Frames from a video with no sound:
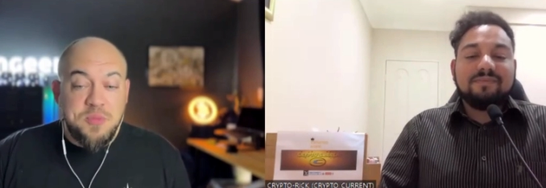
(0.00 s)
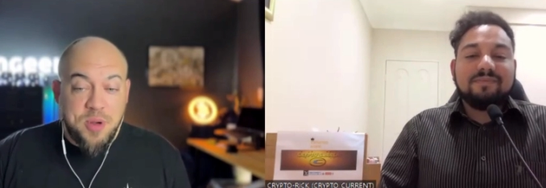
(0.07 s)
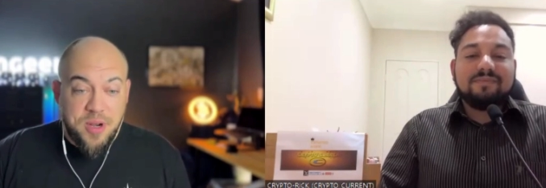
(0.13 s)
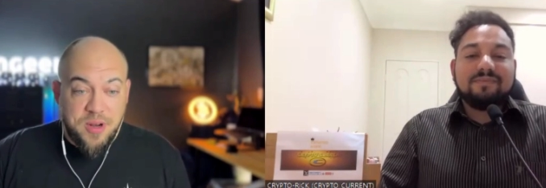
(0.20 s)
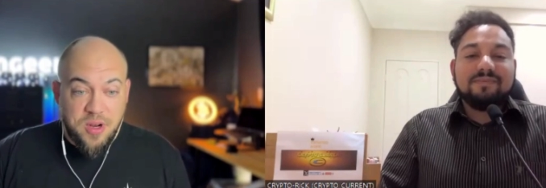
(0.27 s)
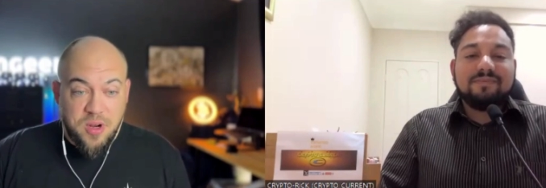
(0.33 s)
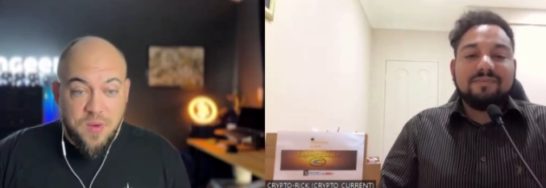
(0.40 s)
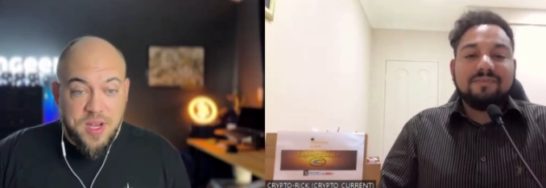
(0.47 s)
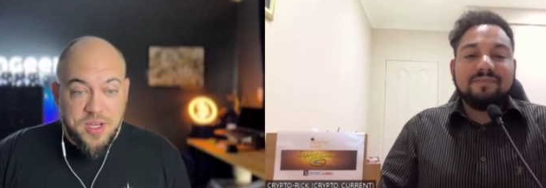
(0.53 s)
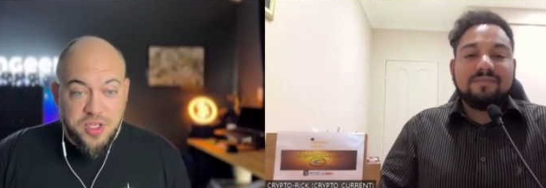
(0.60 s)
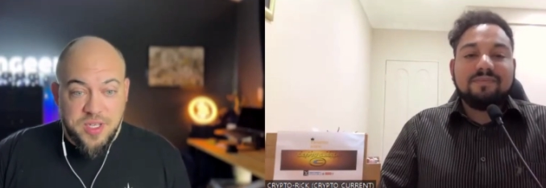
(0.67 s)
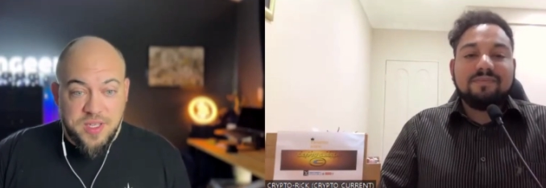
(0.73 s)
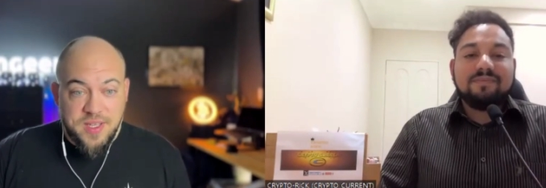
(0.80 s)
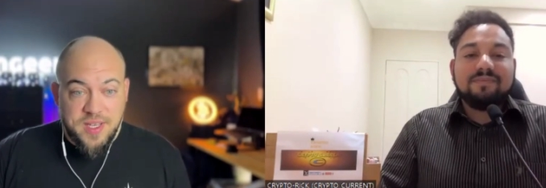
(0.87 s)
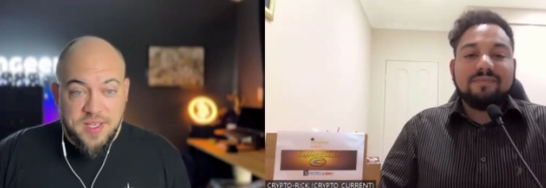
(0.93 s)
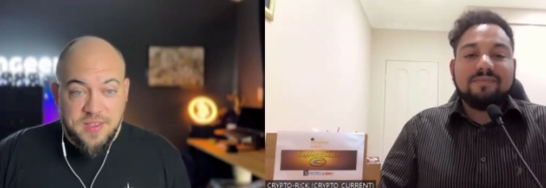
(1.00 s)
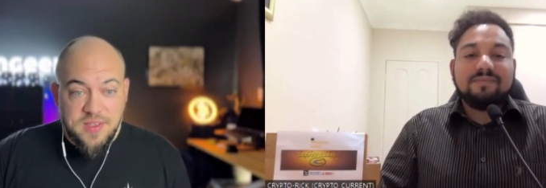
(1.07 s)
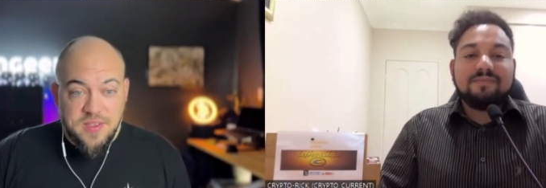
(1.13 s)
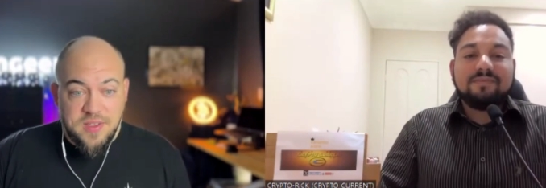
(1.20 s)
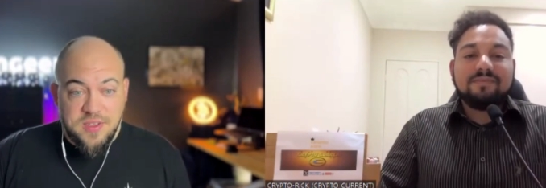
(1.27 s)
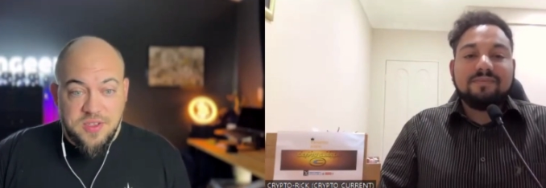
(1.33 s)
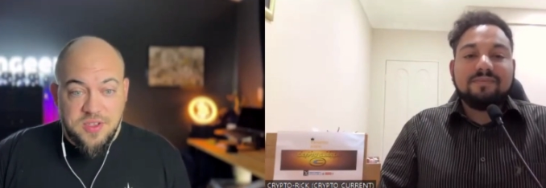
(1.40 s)
Speaker 1: part of your question, like,
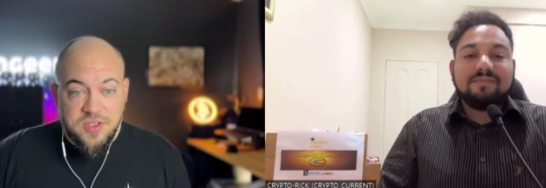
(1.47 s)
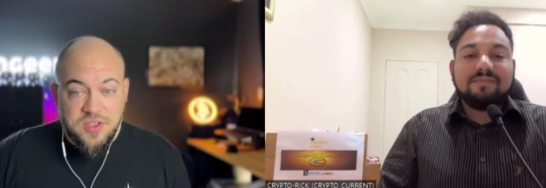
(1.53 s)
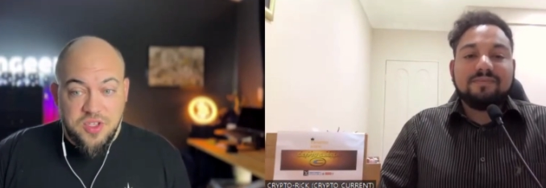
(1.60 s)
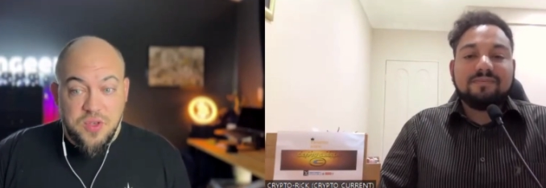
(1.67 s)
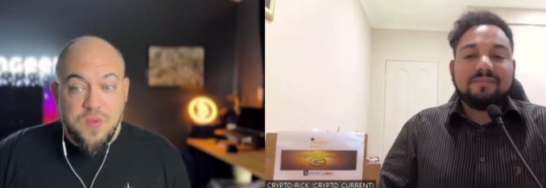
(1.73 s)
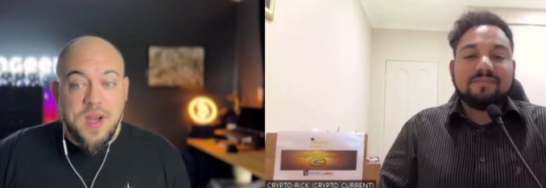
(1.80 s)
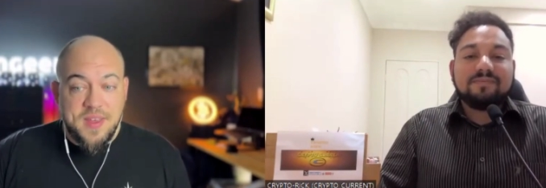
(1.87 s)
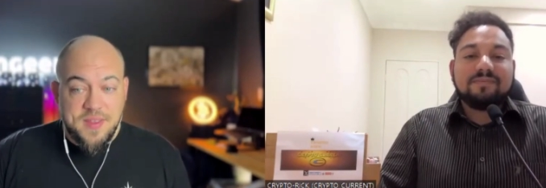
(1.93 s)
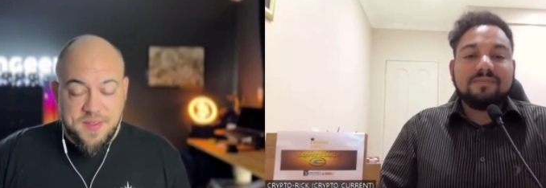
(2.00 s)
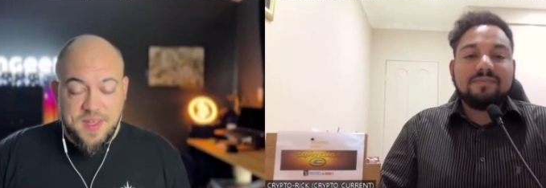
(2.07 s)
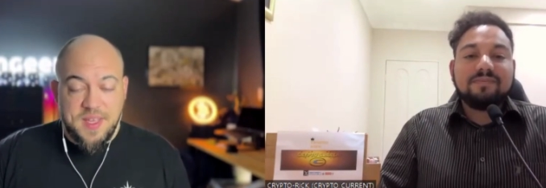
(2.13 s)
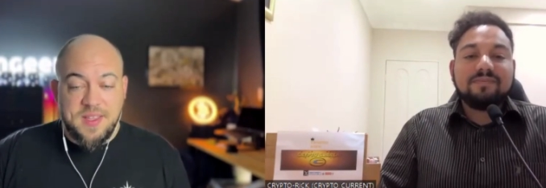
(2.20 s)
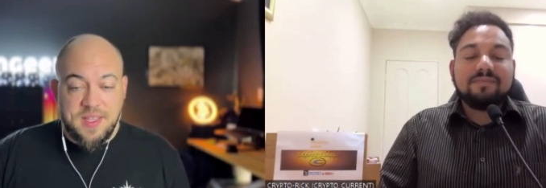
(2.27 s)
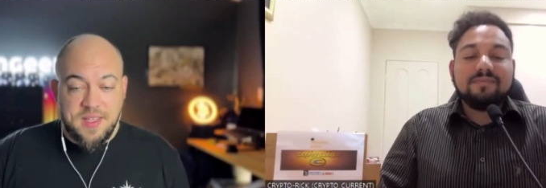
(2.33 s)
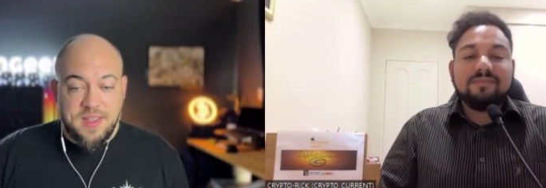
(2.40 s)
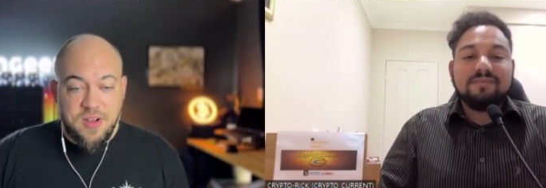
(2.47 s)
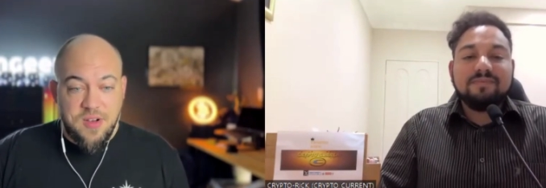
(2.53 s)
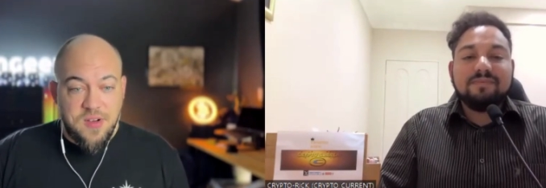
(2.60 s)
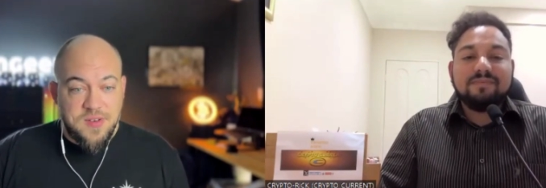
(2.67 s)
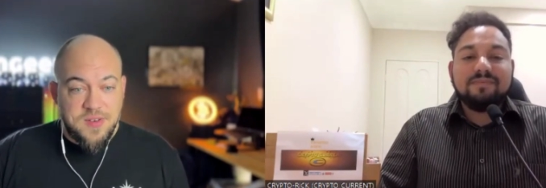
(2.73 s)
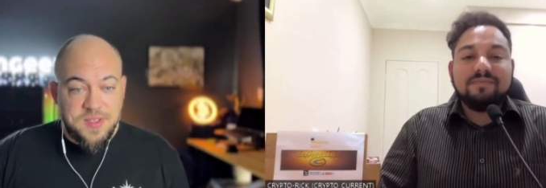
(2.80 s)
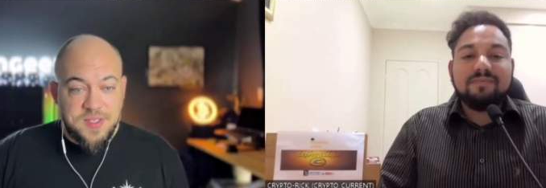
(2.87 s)
do I think that
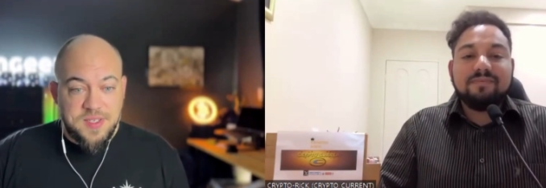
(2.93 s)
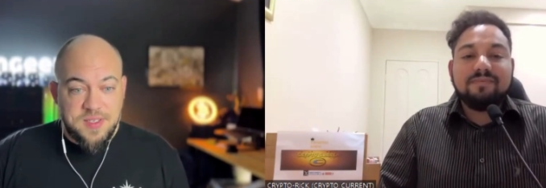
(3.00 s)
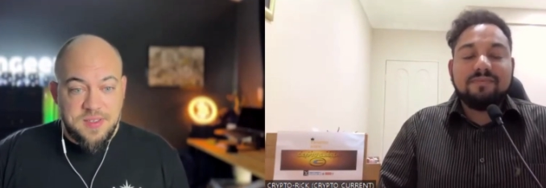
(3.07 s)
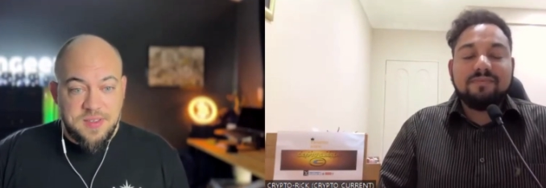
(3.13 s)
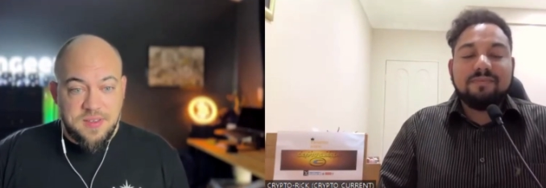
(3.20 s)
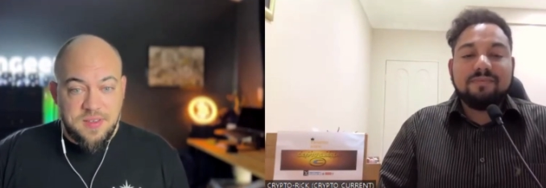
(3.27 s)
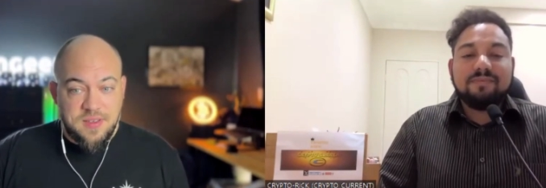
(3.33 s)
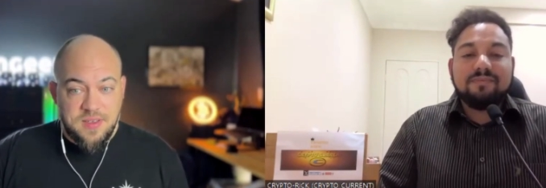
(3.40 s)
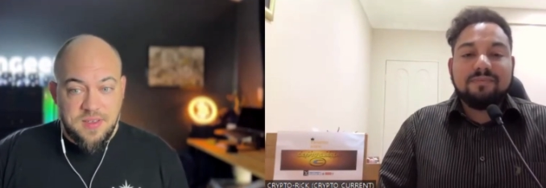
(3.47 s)
there's